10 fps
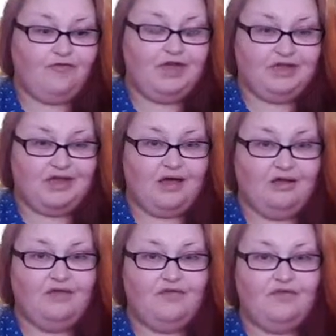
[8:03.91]

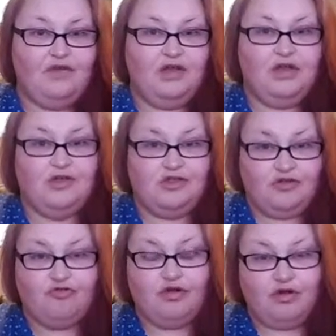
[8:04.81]
yourself and to
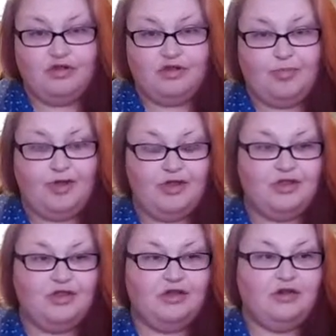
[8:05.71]
grow as a
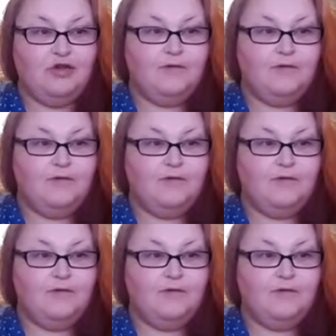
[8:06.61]
person.